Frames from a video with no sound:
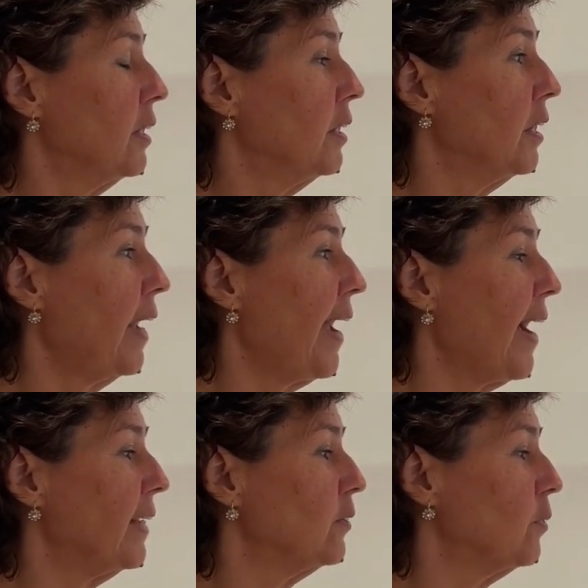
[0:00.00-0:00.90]

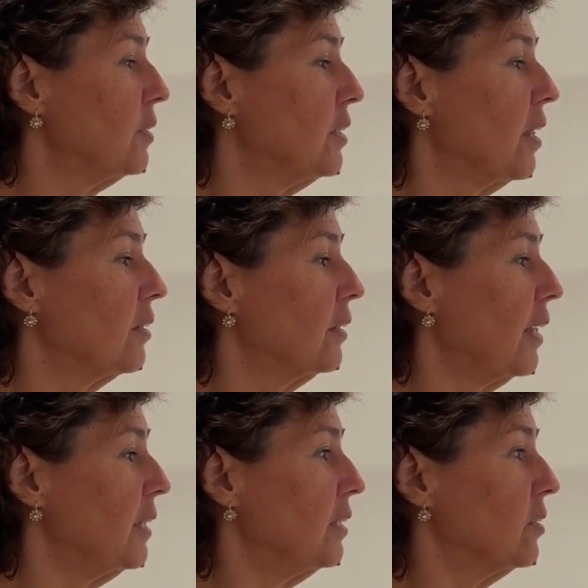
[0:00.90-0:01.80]
hat with sea otter
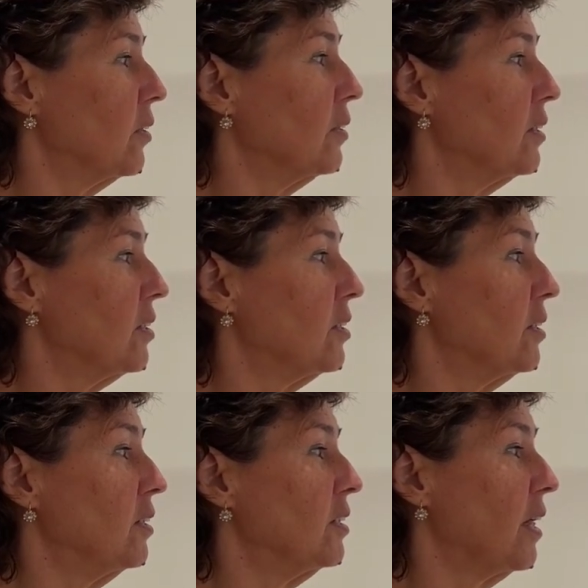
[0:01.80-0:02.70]
lining. So this is a
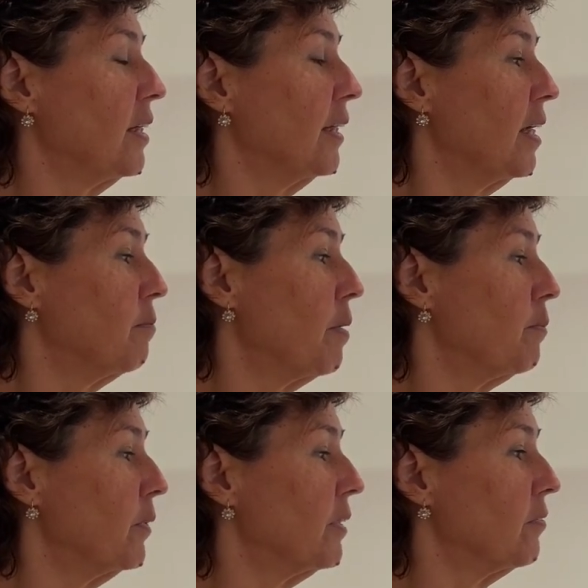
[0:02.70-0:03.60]
design I came
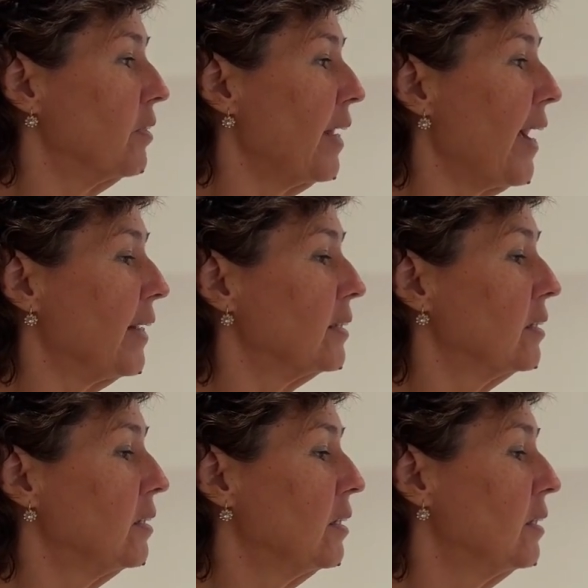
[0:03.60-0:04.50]
up with for that.
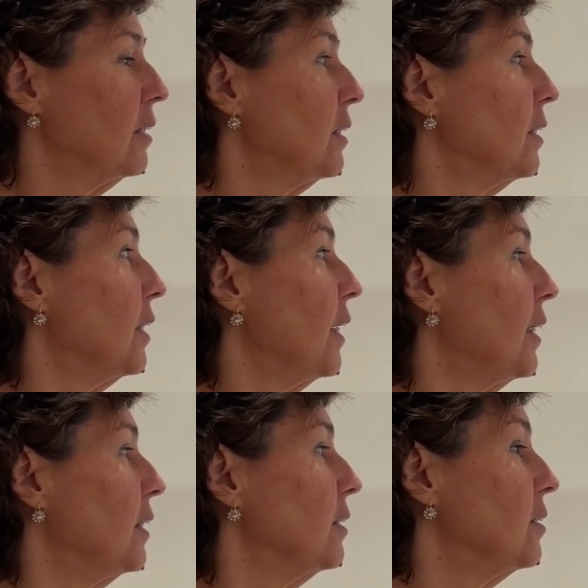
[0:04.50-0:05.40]

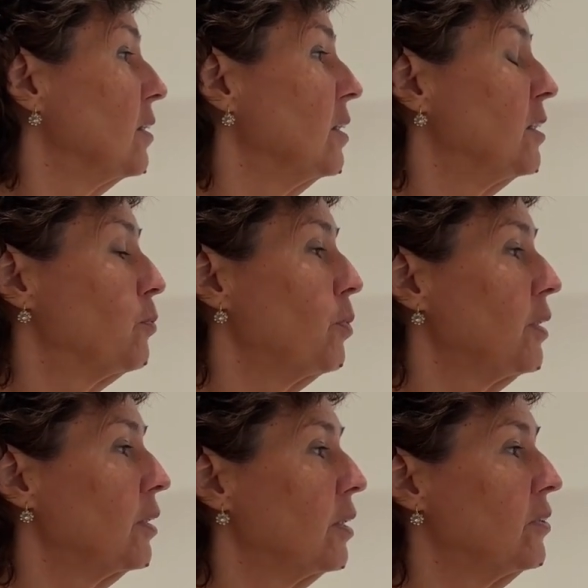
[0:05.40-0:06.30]
And it's pretty
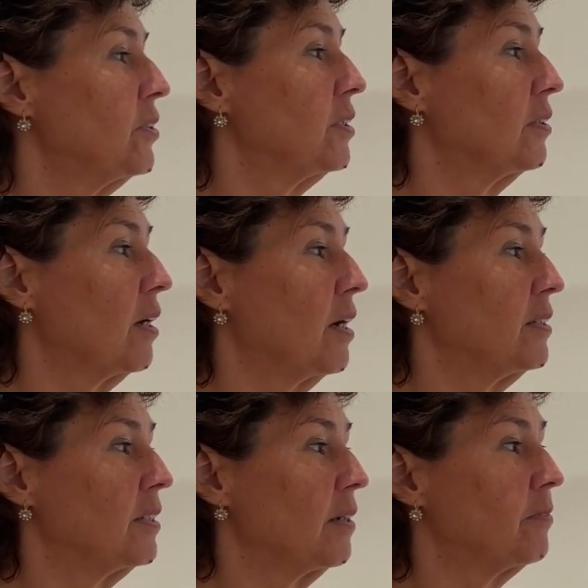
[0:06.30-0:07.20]
close to
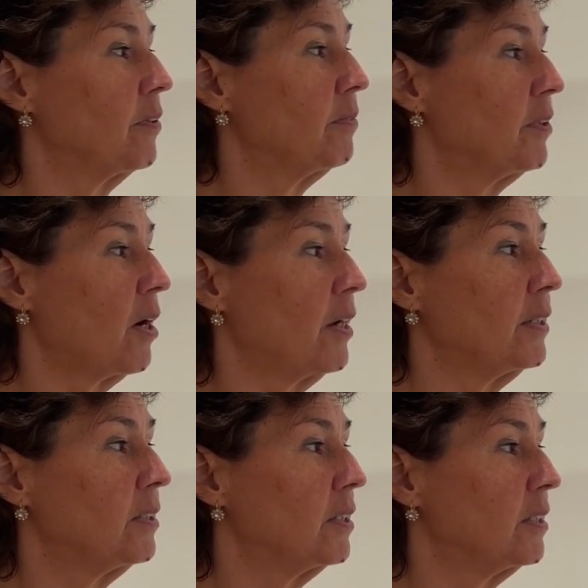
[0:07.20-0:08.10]
concept, from
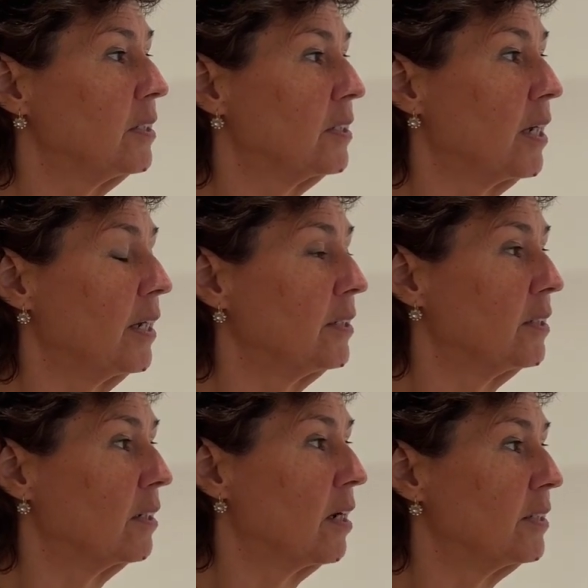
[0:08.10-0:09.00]
drawing to design to
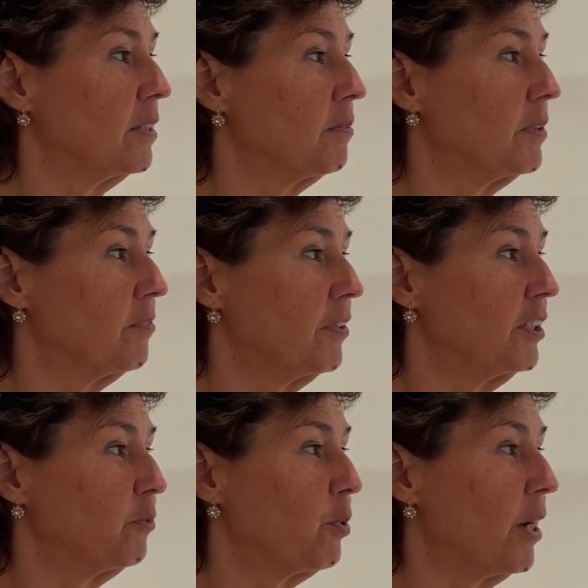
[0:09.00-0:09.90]
concept to
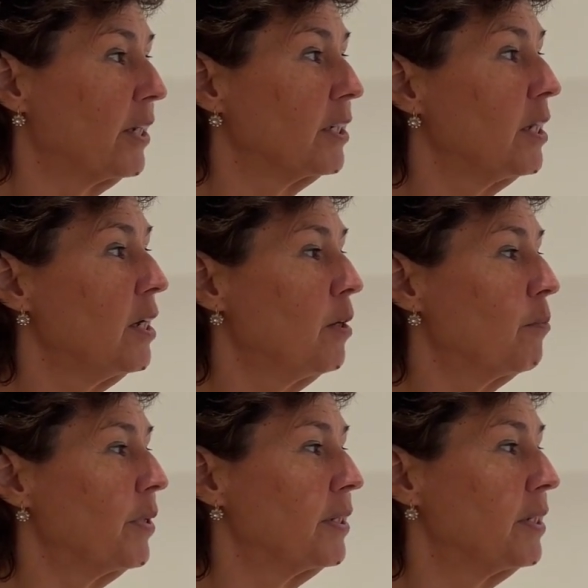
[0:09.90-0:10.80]
finished product,
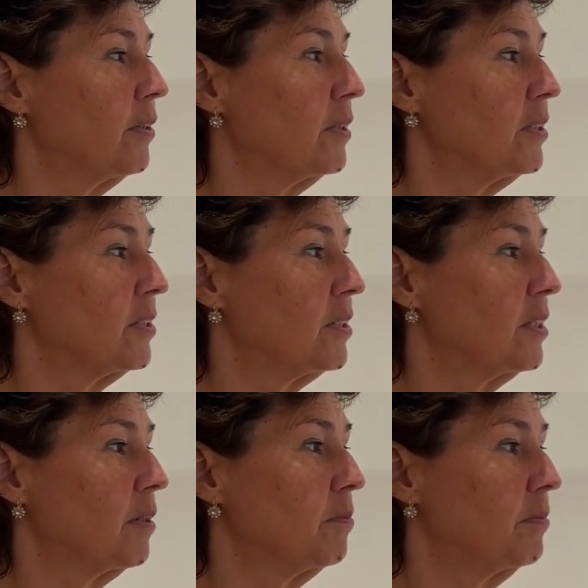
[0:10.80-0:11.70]
but there is
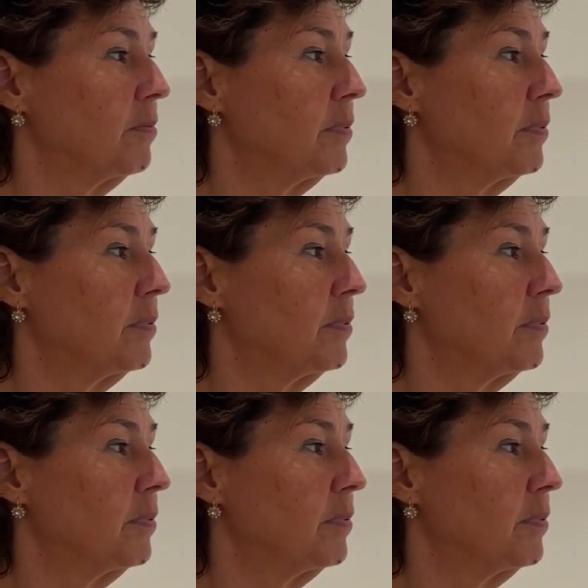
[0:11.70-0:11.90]
some